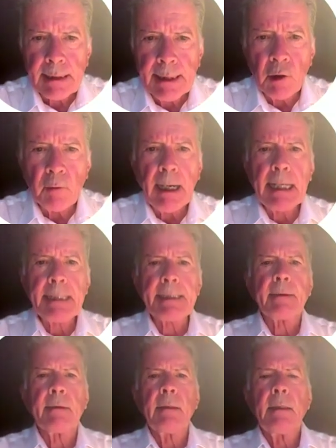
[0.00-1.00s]

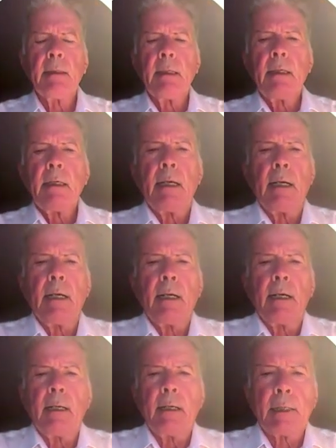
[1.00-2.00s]
Neomycin
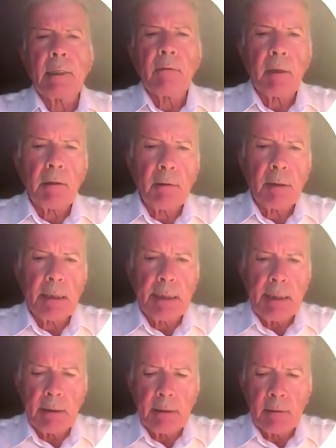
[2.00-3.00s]
is what you
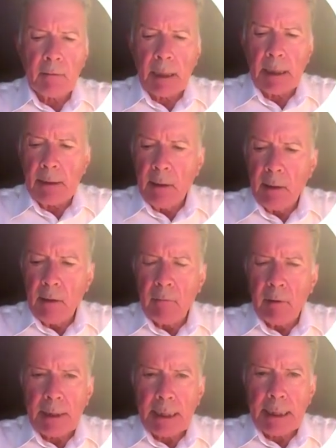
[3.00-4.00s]
see on the right,
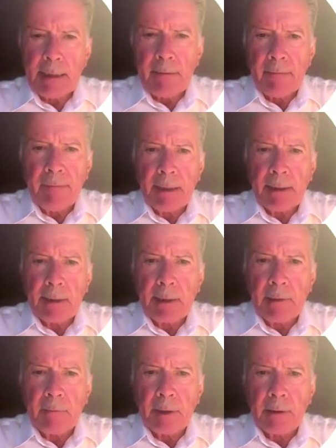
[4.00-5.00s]
was ineffective
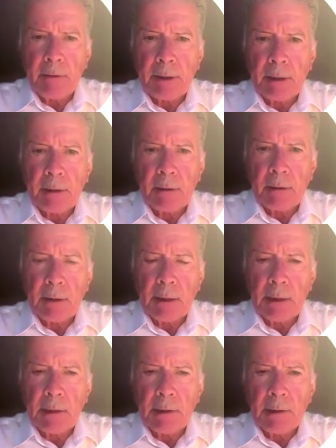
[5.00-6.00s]
in the use of those
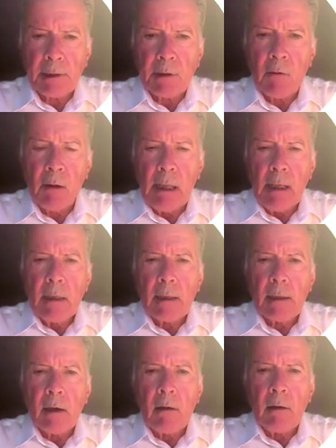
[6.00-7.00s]
lesions. So
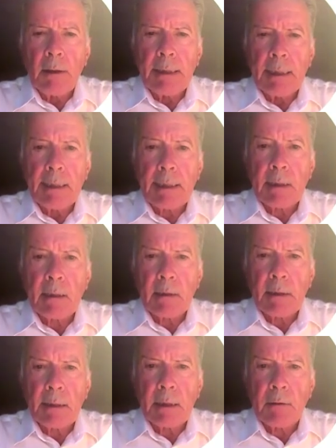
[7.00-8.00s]
all of these
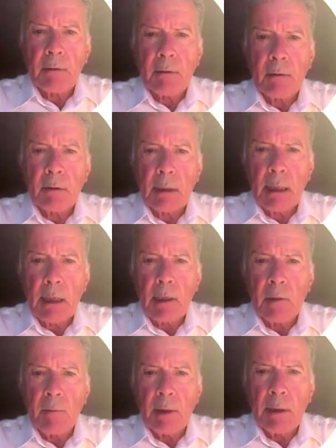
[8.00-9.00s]
constitute
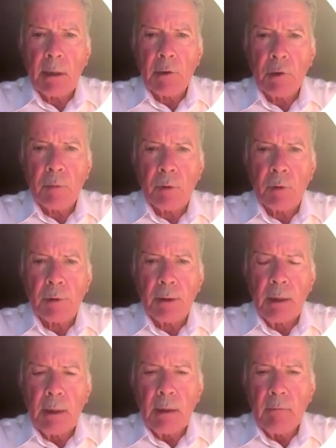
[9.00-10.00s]
argument in support
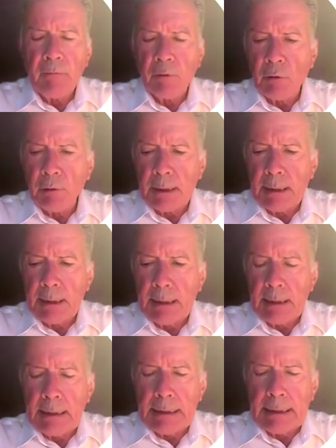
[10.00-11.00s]
for the